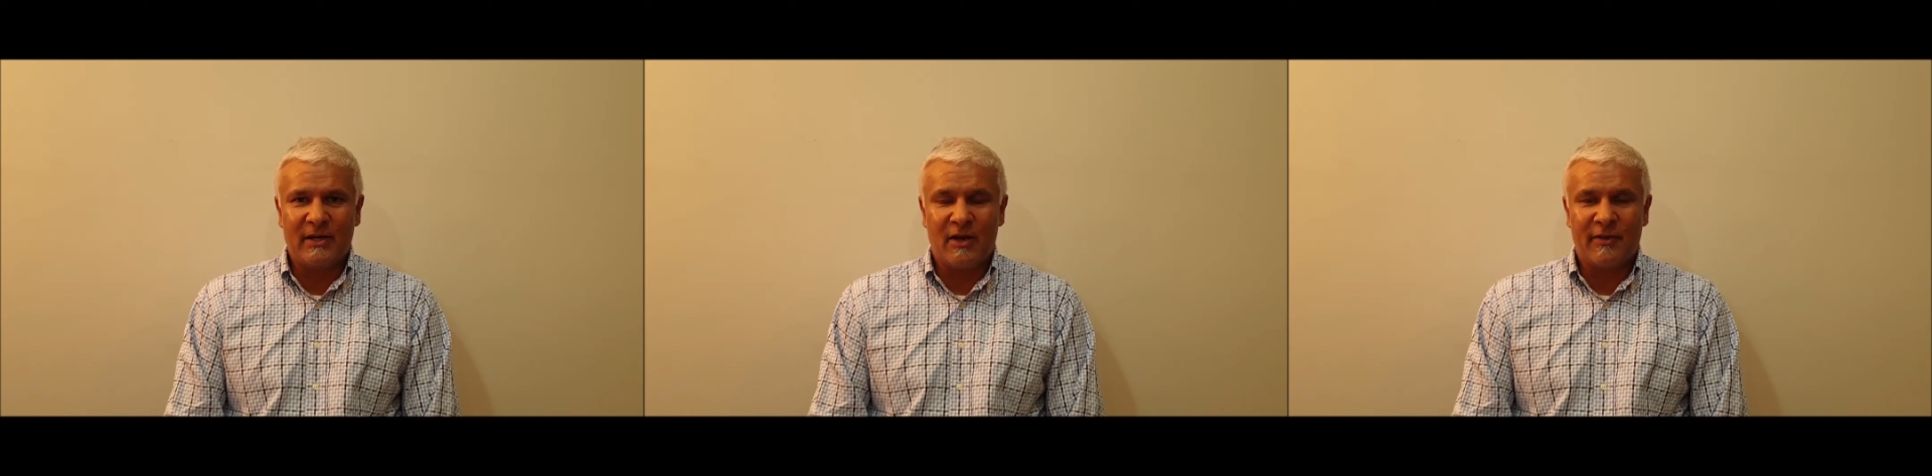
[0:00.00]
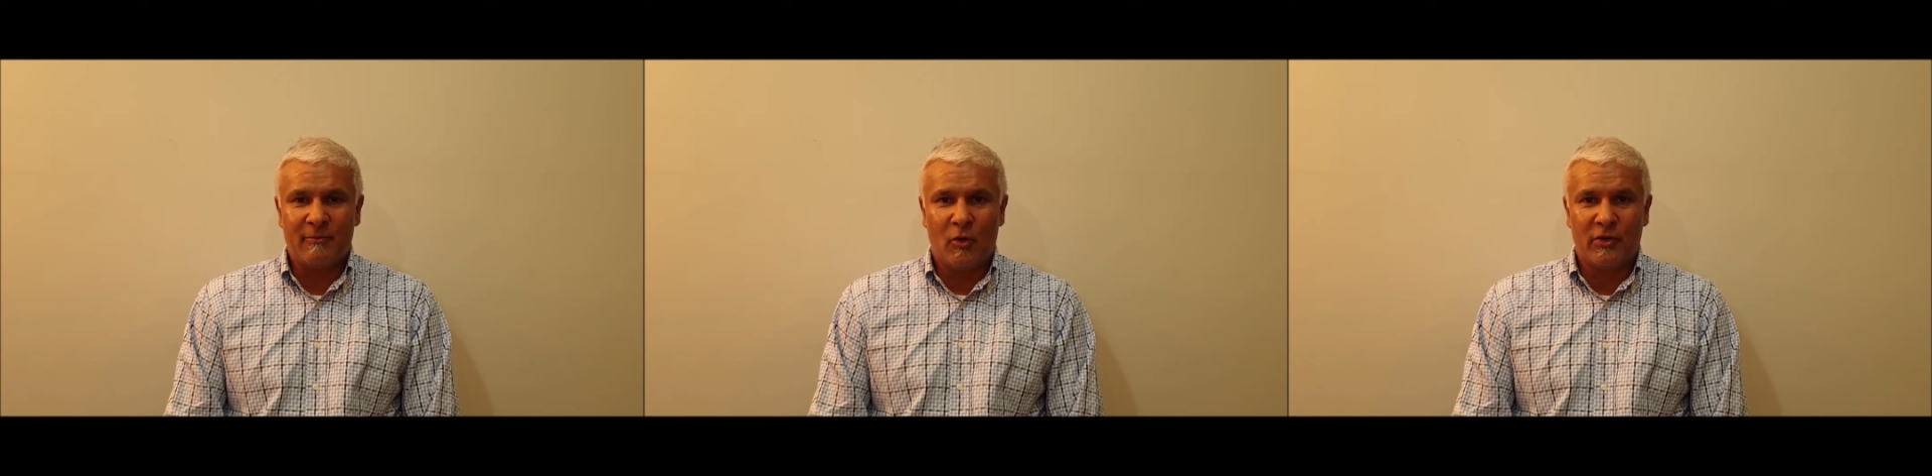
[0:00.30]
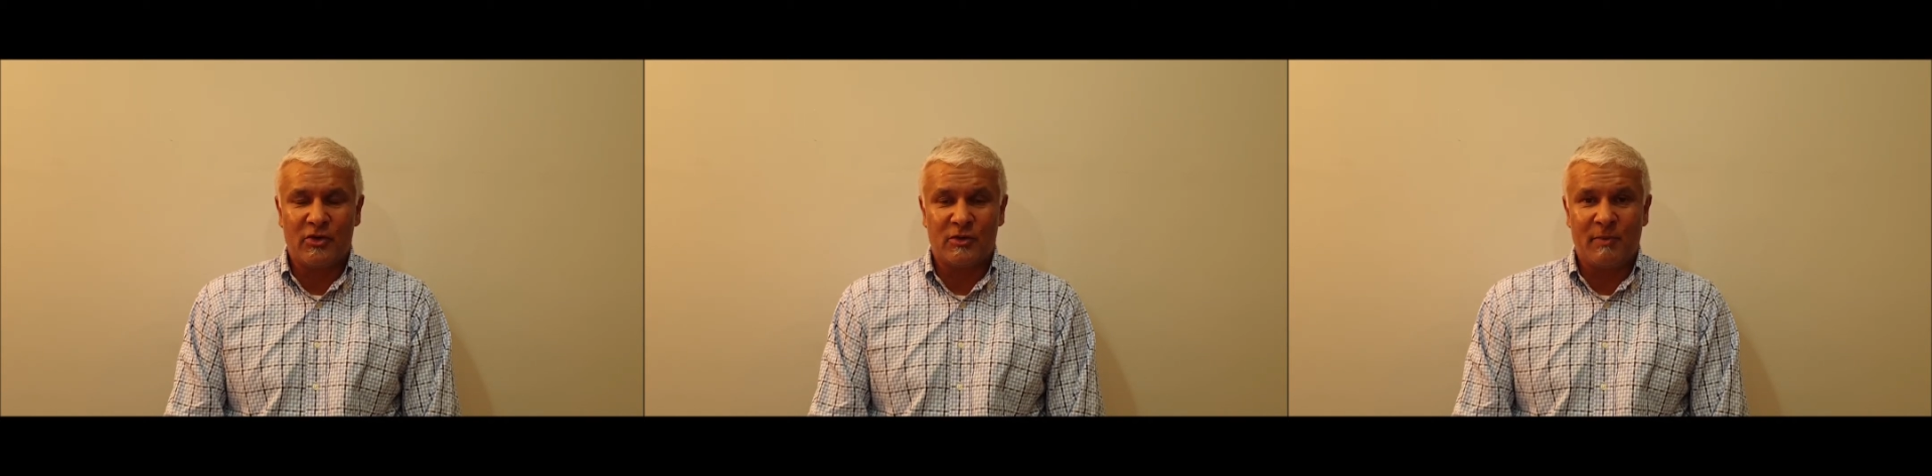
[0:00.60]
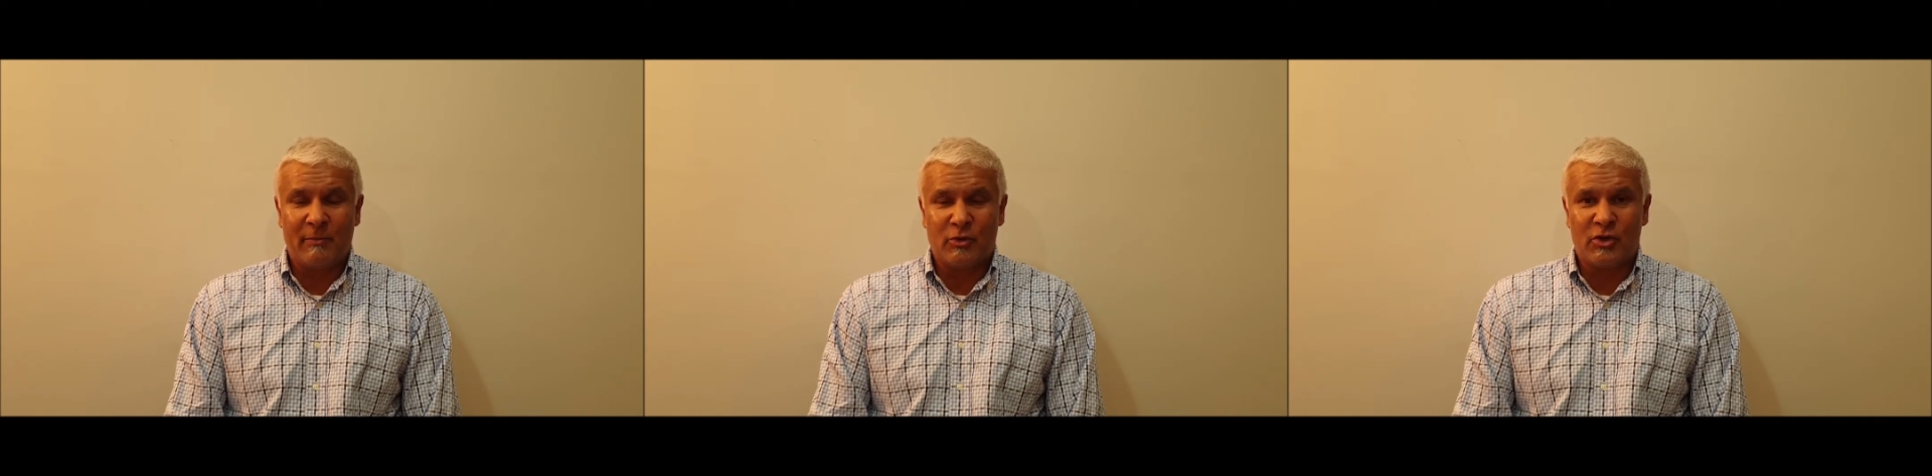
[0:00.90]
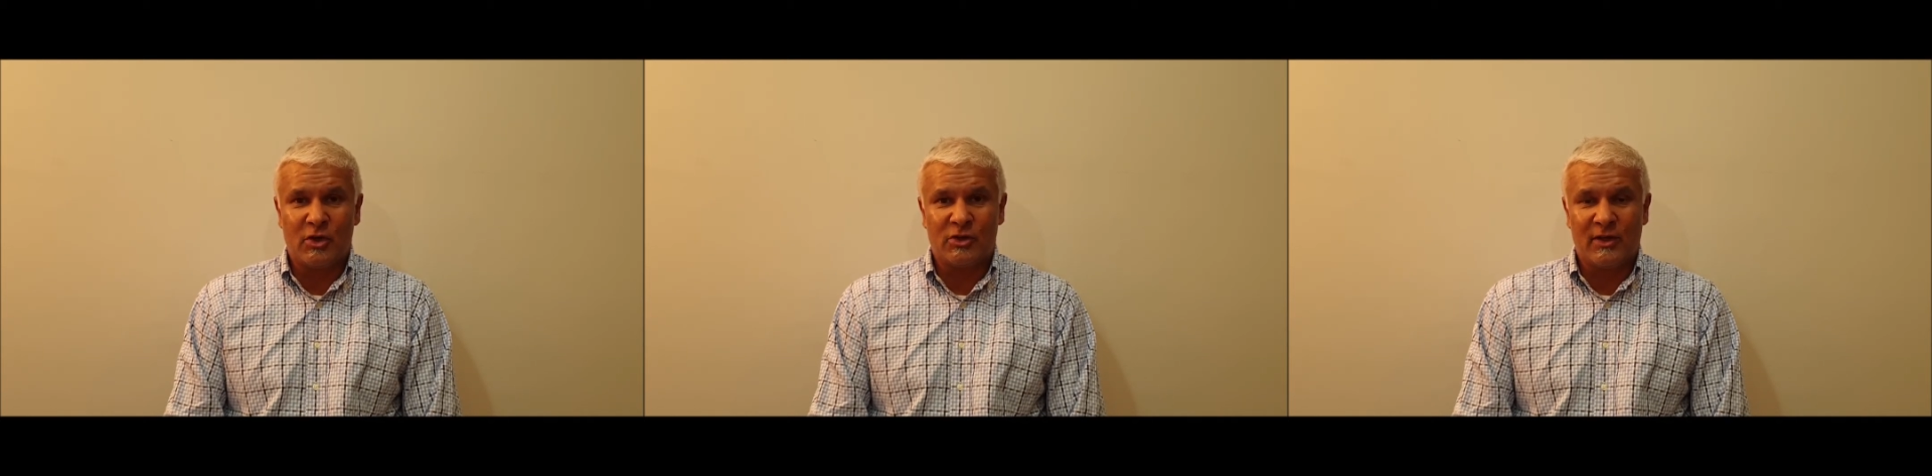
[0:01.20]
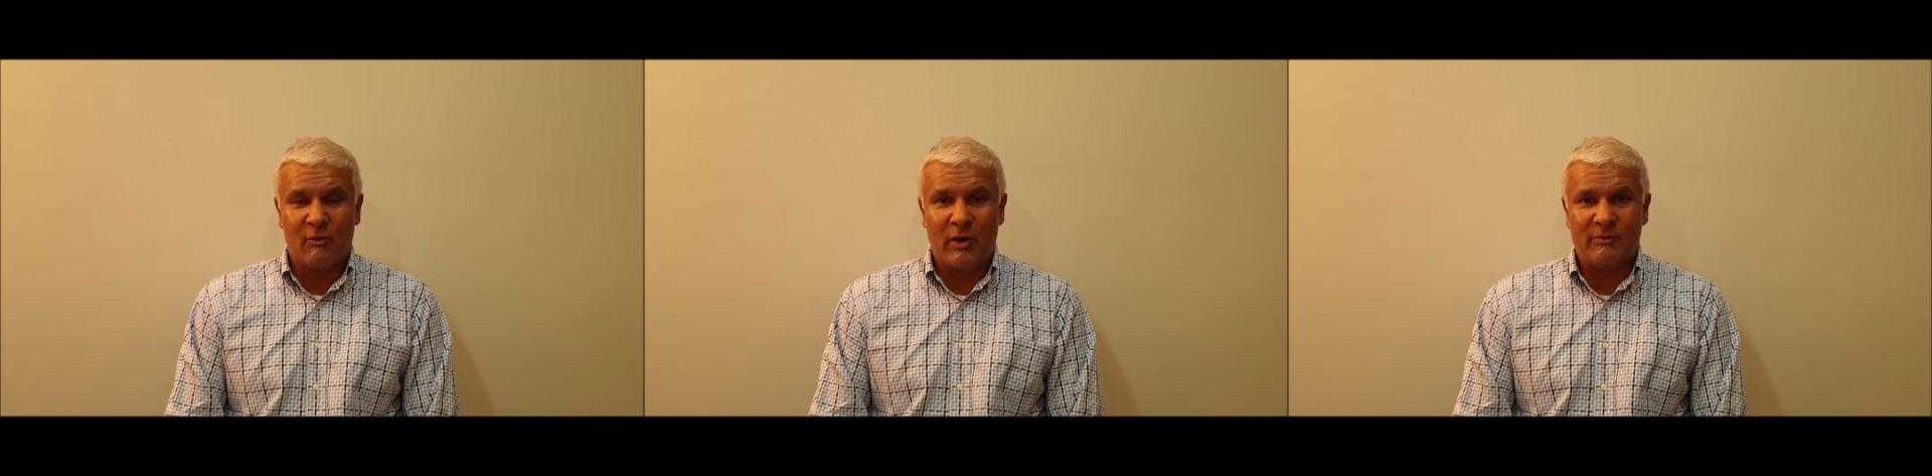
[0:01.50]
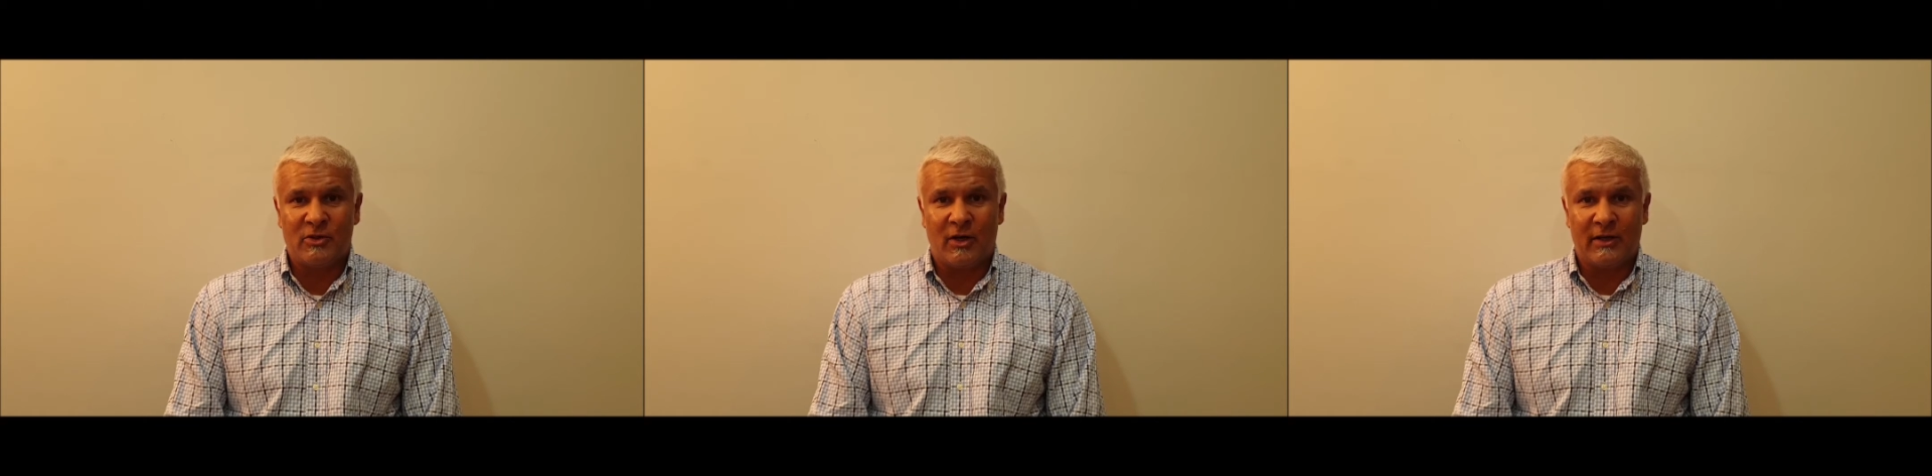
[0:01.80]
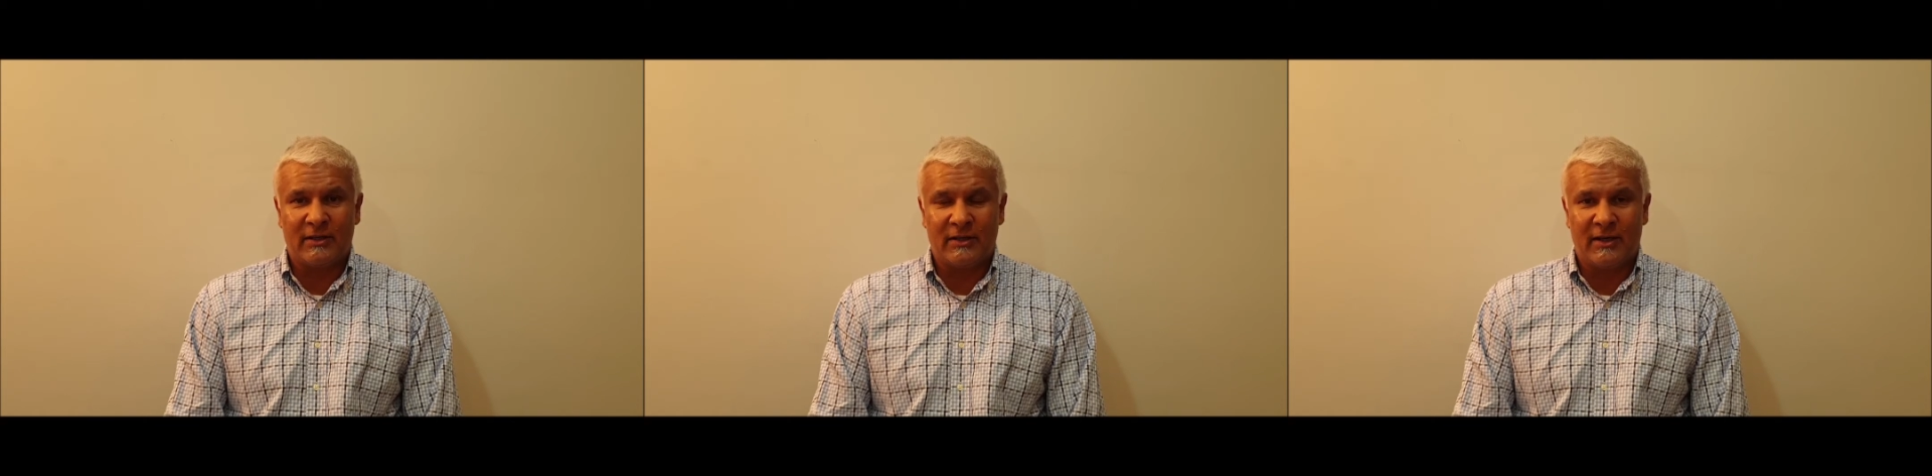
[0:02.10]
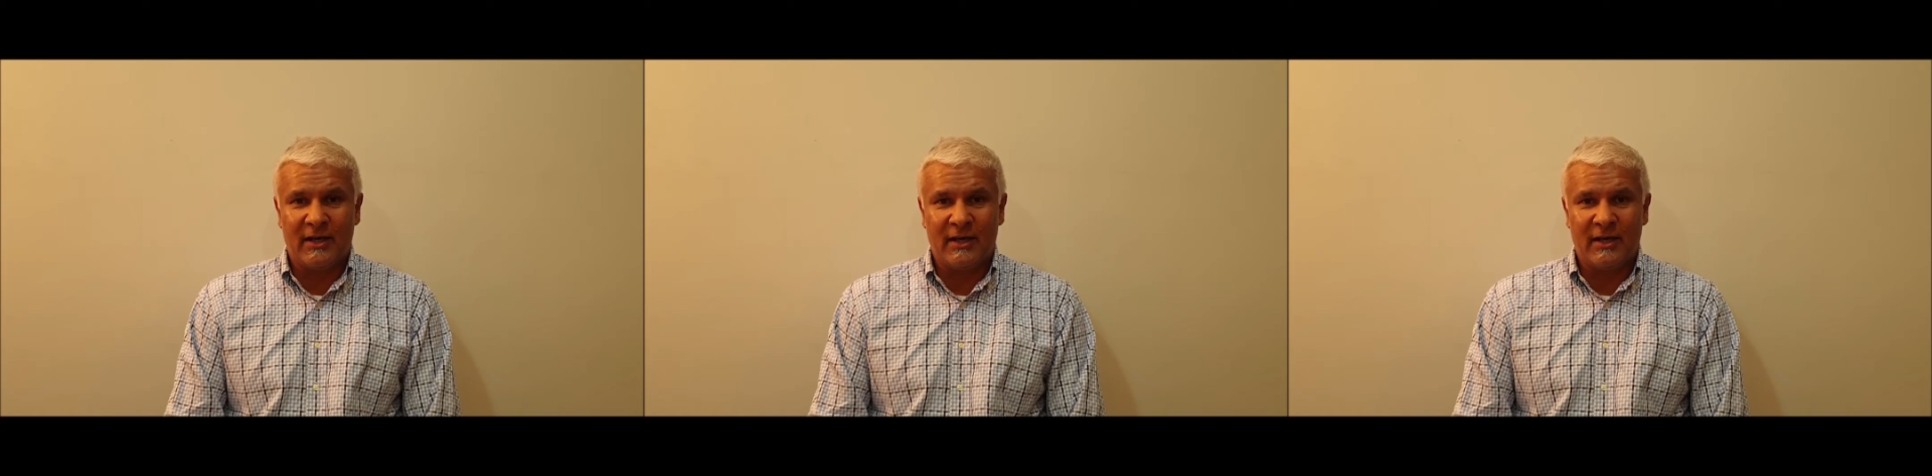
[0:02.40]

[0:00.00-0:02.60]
nothing more than just people searching their website,